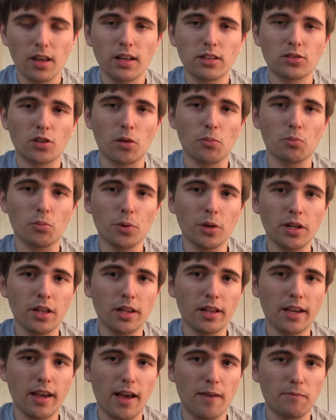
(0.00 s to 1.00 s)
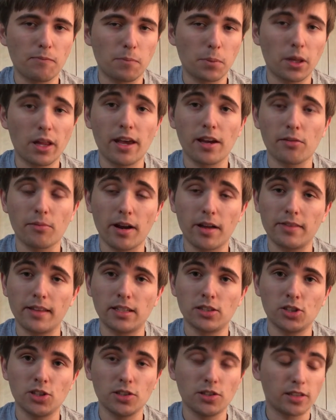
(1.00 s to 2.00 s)
So I'm really playing around
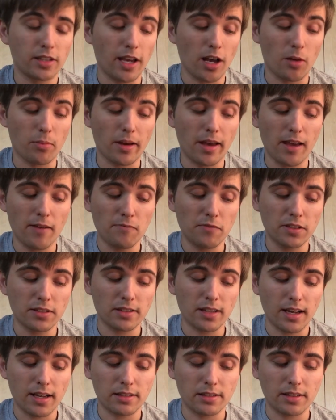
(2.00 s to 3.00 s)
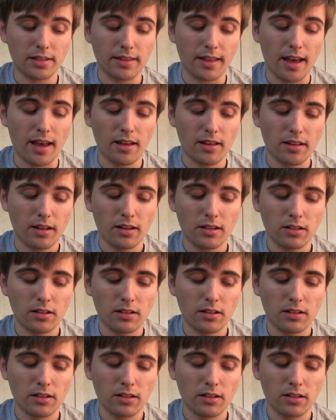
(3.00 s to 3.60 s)
that G scale, but emphasizing that